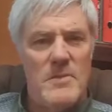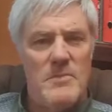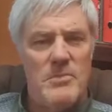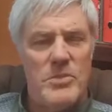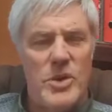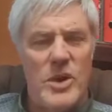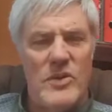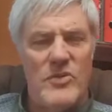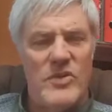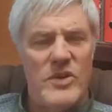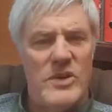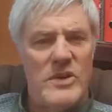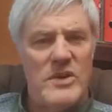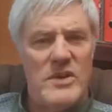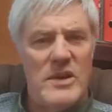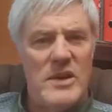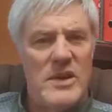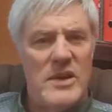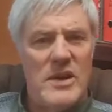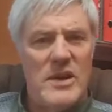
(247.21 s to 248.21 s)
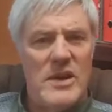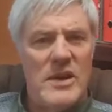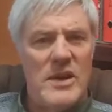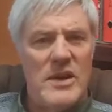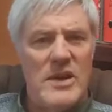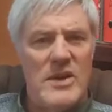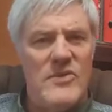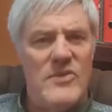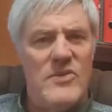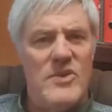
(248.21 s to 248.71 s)
Prophet
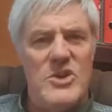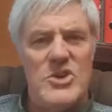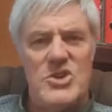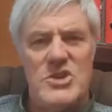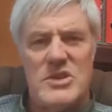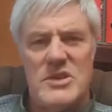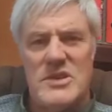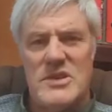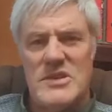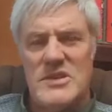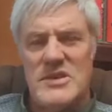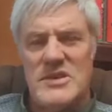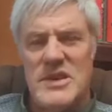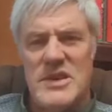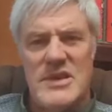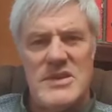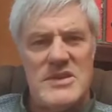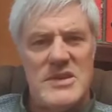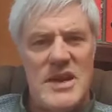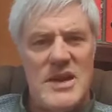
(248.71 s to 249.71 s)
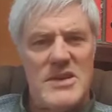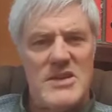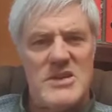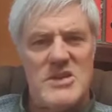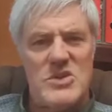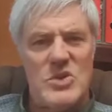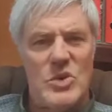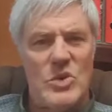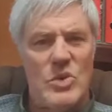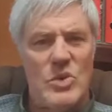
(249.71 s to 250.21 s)
in a vision says, "I
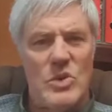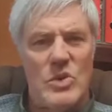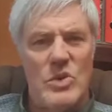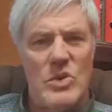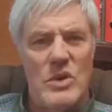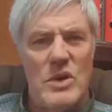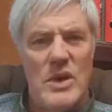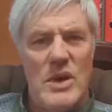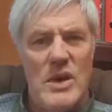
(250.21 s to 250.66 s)
saw